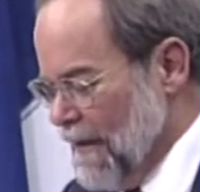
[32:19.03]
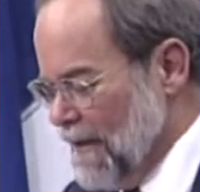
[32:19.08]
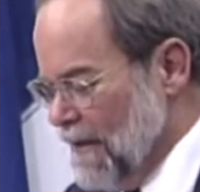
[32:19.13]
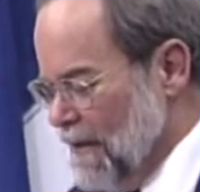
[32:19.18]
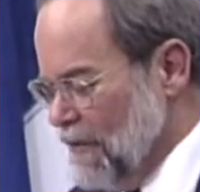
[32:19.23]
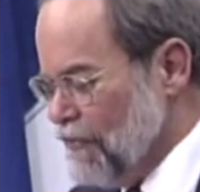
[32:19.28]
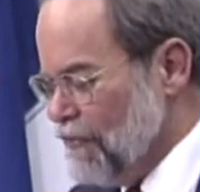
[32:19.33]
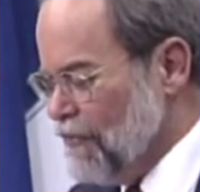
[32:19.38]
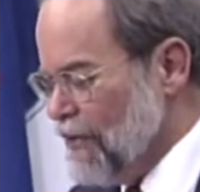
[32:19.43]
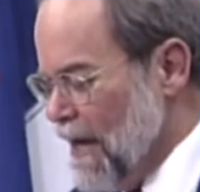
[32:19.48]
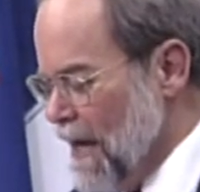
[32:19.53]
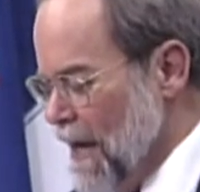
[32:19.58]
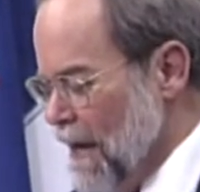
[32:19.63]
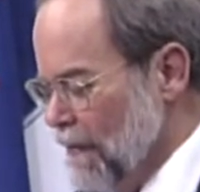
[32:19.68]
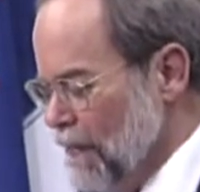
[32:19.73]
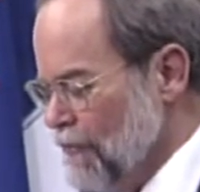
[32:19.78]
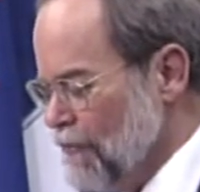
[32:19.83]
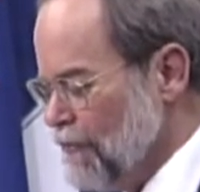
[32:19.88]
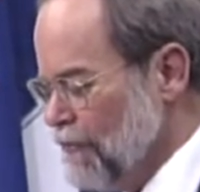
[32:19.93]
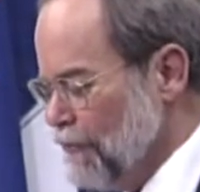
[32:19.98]
He
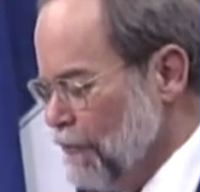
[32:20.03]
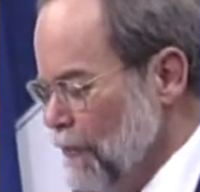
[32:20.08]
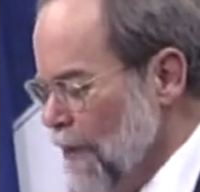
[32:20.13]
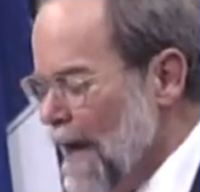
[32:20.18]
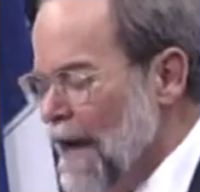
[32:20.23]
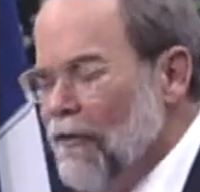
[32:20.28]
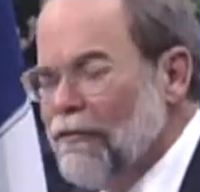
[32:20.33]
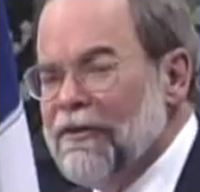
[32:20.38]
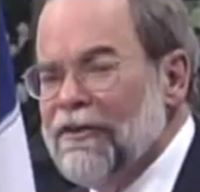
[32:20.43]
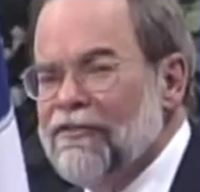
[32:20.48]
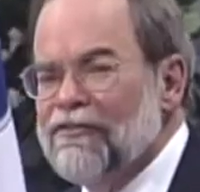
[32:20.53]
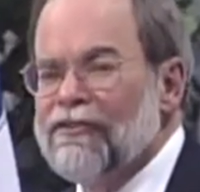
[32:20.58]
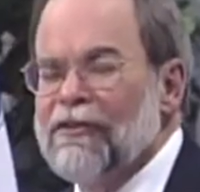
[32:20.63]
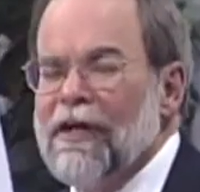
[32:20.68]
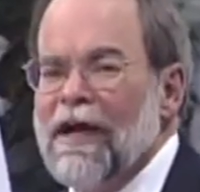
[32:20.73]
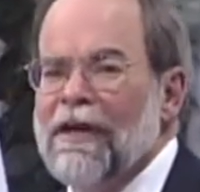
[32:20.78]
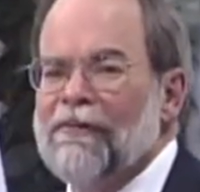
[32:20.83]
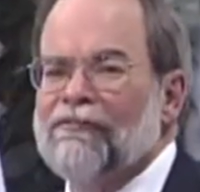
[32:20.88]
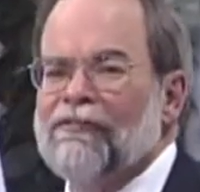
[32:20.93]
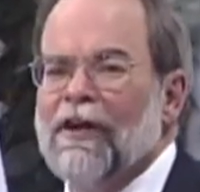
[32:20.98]
challenged throughout his
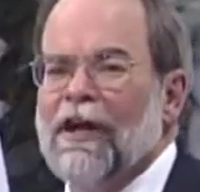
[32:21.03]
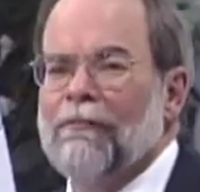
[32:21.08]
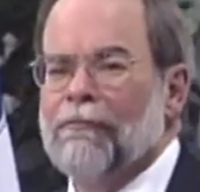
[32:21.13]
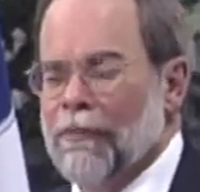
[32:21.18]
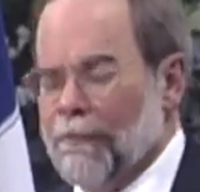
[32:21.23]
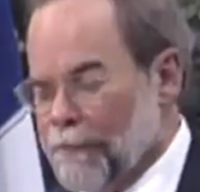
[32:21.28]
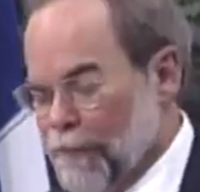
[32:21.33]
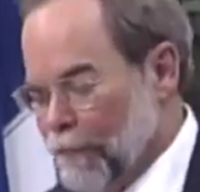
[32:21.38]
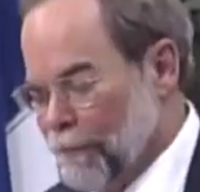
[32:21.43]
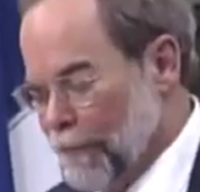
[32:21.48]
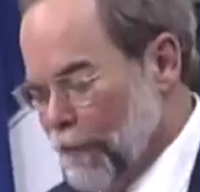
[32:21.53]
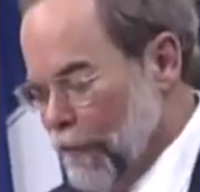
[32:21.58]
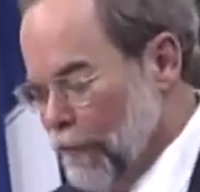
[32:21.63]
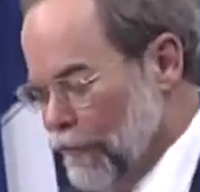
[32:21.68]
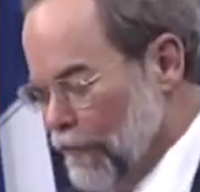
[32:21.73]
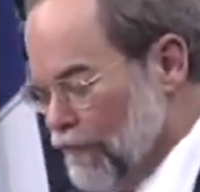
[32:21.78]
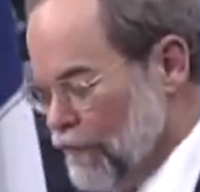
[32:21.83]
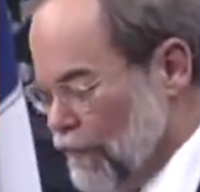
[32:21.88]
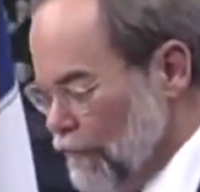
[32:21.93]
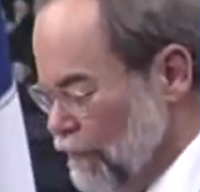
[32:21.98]
lifetime the
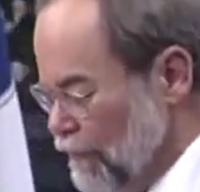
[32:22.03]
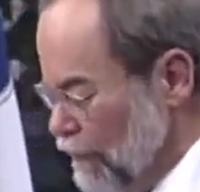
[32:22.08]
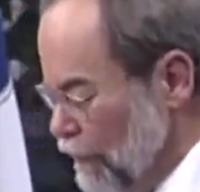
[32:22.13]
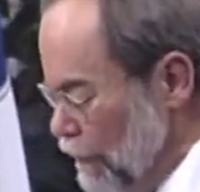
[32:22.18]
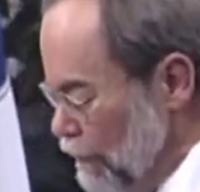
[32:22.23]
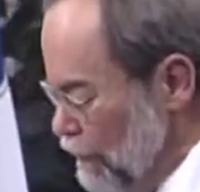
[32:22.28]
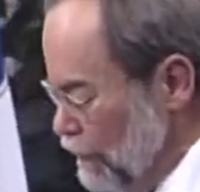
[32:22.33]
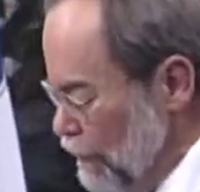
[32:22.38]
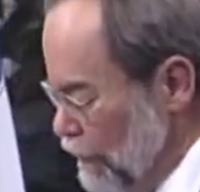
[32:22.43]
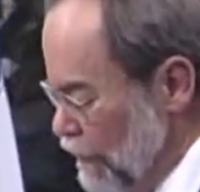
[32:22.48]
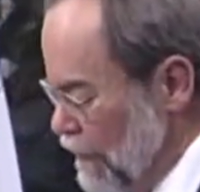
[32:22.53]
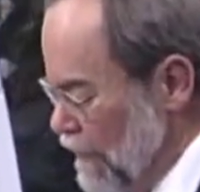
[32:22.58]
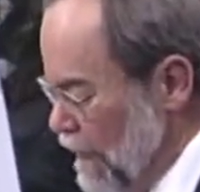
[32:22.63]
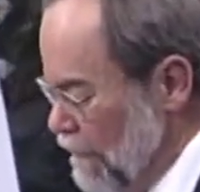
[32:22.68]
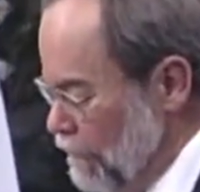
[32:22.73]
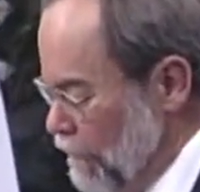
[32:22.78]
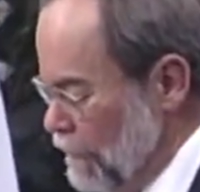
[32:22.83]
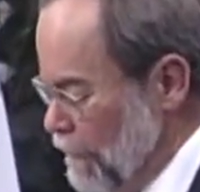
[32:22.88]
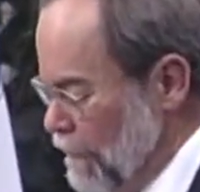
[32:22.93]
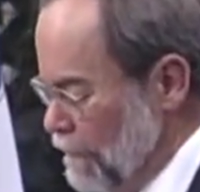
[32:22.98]
proponents of social
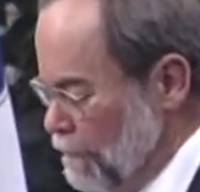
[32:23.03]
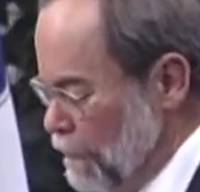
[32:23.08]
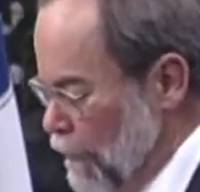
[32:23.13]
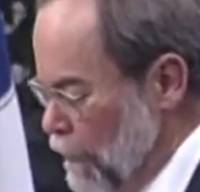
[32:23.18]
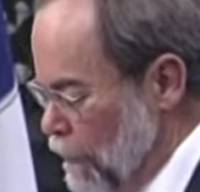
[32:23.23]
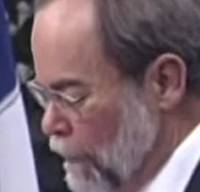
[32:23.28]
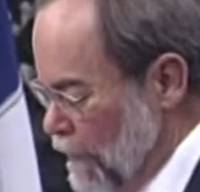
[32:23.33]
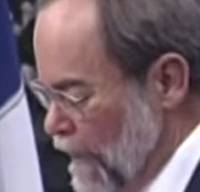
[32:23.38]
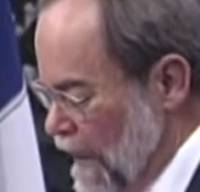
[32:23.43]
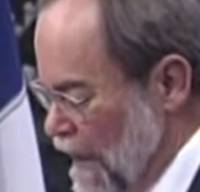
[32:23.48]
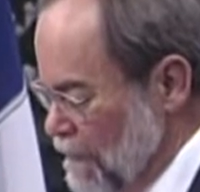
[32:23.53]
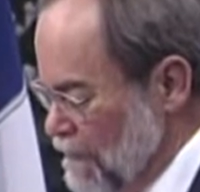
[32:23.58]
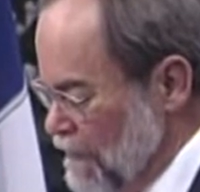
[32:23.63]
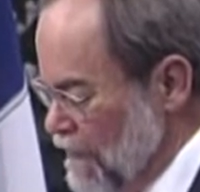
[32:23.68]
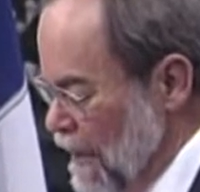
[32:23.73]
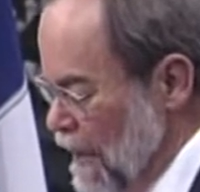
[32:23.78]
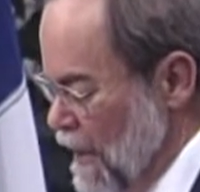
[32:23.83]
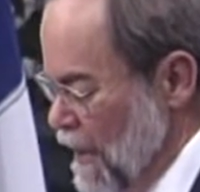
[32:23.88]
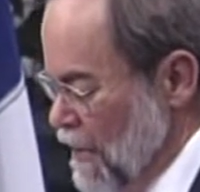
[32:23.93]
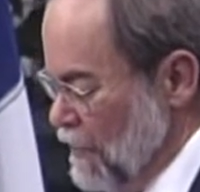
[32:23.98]
government
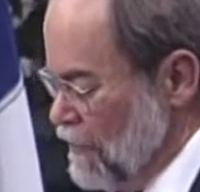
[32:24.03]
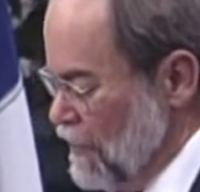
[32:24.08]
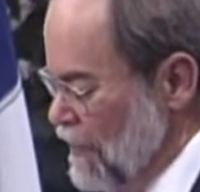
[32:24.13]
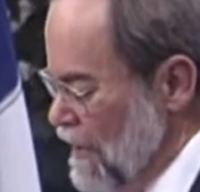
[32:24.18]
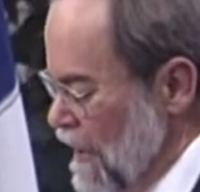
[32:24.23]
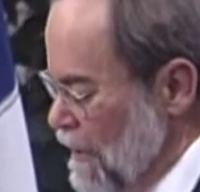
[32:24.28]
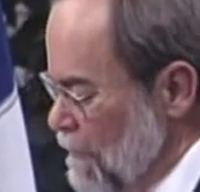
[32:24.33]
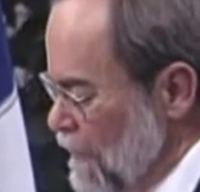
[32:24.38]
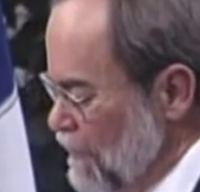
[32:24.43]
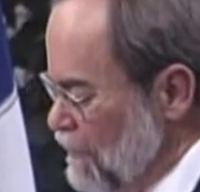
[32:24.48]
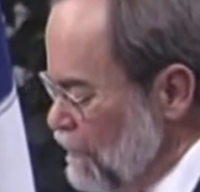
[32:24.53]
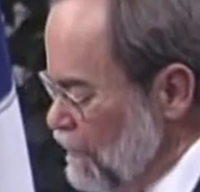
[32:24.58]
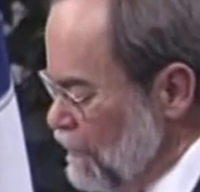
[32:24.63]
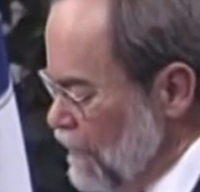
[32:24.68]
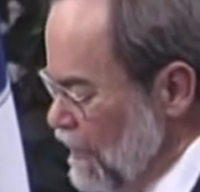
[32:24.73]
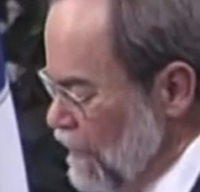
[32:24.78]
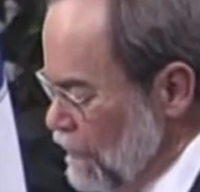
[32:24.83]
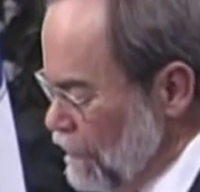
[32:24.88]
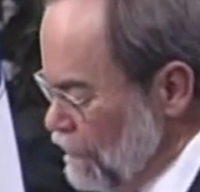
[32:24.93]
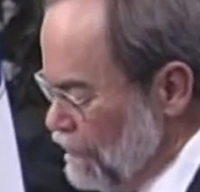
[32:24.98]
programs to name a
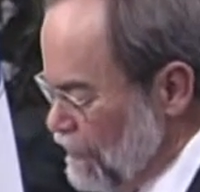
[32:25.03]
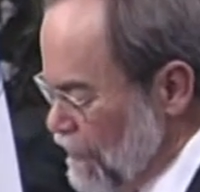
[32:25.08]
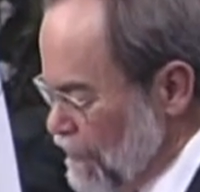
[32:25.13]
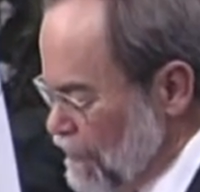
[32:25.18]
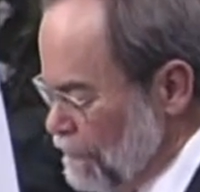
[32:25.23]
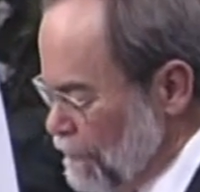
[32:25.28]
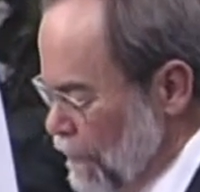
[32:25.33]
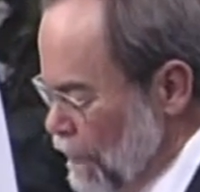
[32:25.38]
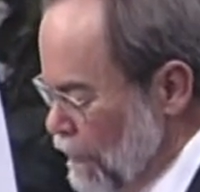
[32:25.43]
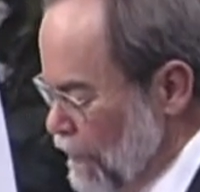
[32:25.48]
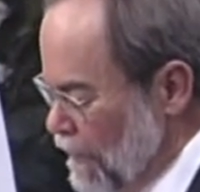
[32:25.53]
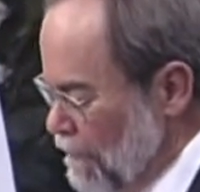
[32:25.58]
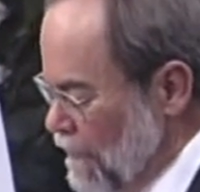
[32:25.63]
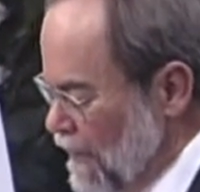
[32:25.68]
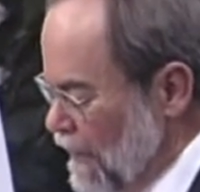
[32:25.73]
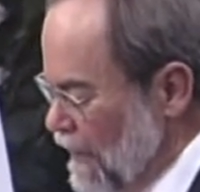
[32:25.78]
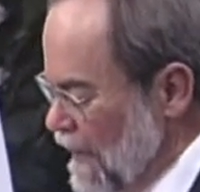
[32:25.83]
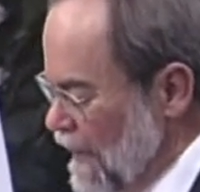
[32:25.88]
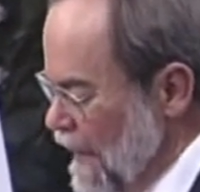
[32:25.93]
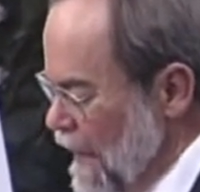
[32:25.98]
single such program
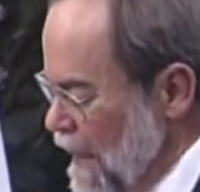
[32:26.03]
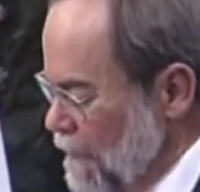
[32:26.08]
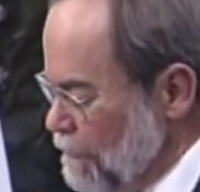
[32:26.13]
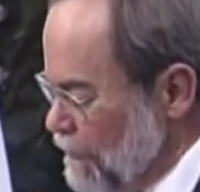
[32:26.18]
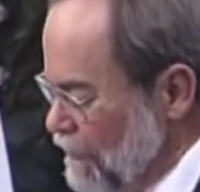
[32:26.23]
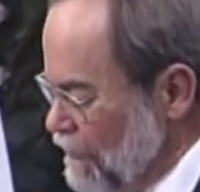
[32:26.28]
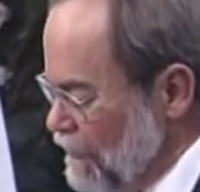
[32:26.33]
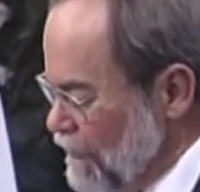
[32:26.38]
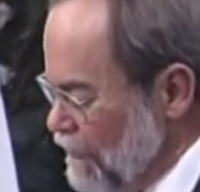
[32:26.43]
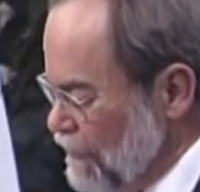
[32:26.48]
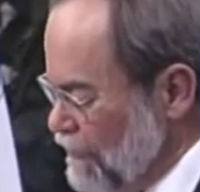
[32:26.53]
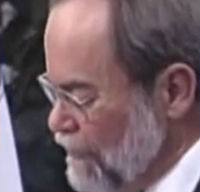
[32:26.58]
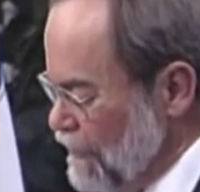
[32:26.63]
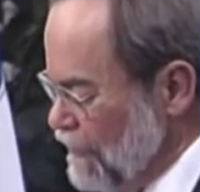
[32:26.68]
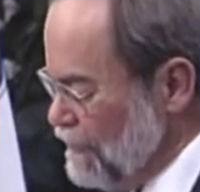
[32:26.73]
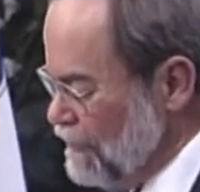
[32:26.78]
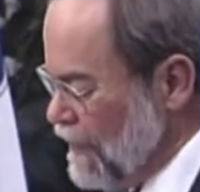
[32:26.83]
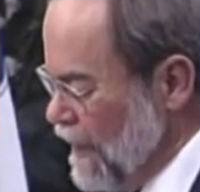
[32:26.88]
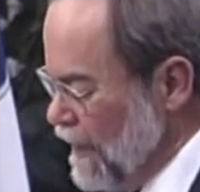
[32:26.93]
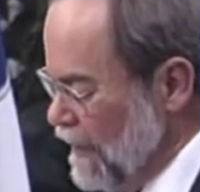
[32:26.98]
that accomplished its
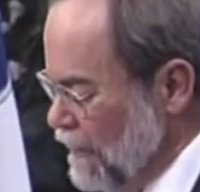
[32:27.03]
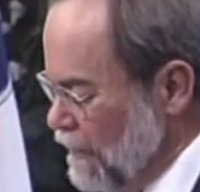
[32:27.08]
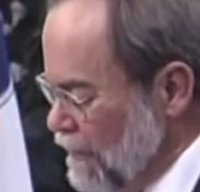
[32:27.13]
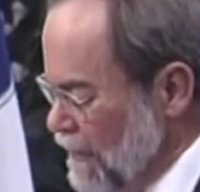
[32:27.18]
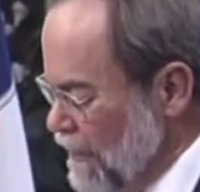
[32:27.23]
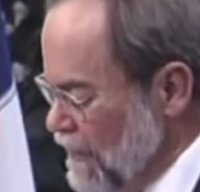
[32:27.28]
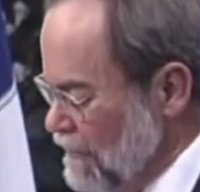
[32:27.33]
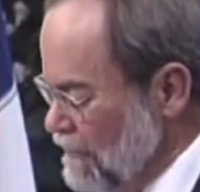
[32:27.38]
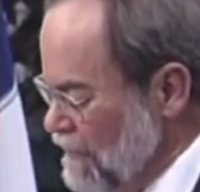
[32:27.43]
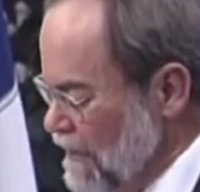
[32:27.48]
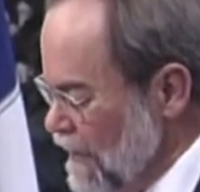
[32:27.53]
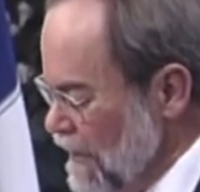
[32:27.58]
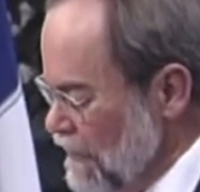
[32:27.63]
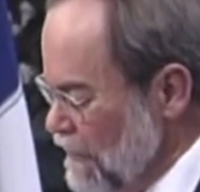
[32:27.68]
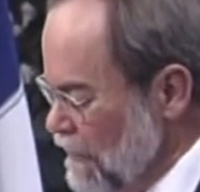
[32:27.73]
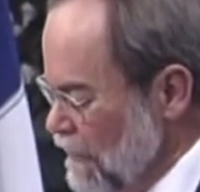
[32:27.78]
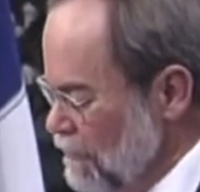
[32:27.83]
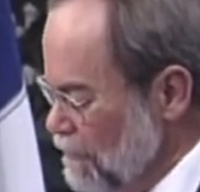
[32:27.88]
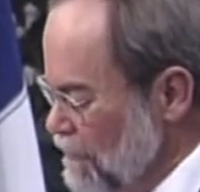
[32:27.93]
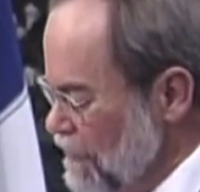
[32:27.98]
desired,
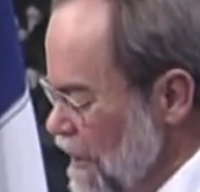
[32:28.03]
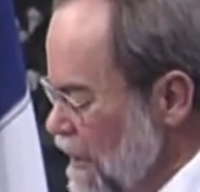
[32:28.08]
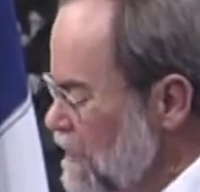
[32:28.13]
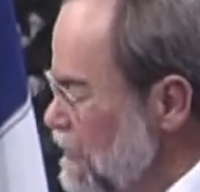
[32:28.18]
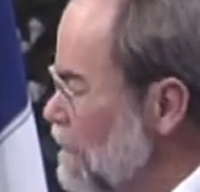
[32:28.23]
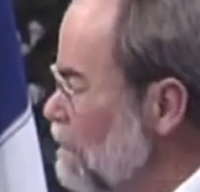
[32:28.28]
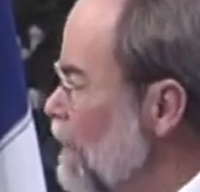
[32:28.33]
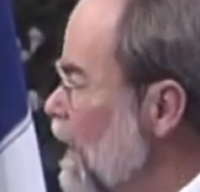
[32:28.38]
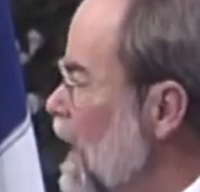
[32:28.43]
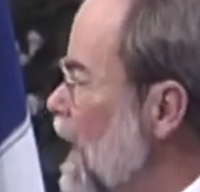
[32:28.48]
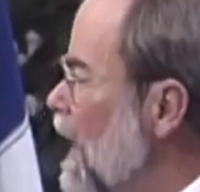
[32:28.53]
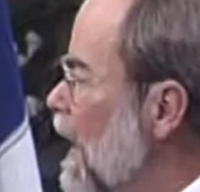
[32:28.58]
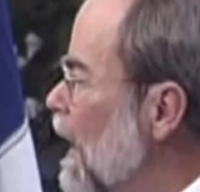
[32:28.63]
intended objective,